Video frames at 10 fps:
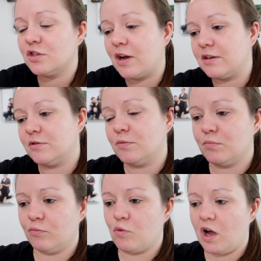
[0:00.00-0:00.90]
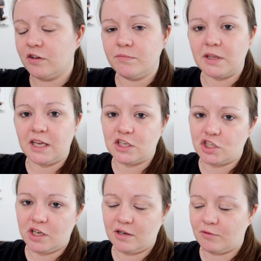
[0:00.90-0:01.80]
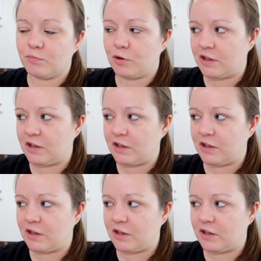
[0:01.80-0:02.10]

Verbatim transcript: So I walked from the kitchen.